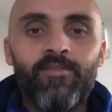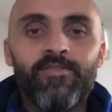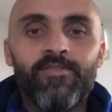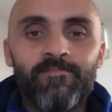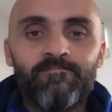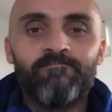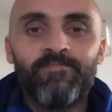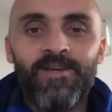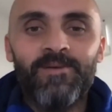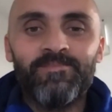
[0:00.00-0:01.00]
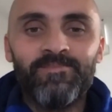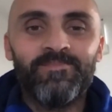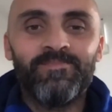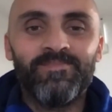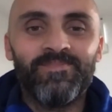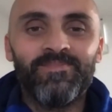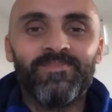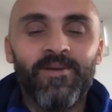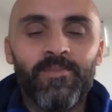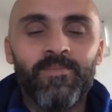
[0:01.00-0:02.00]
Yep. You
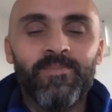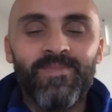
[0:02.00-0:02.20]
got so many